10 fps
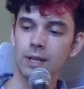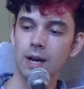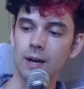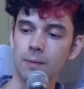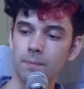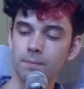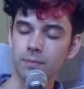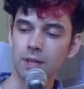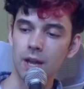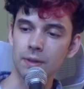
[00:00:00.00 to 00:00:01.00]
And
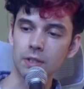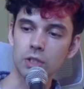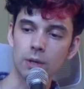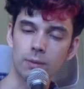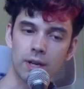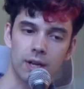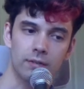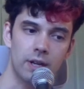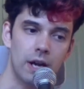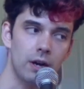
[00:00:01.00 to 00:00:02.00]
the job that I have
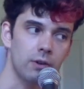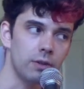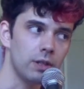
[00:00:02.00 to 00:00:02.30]
now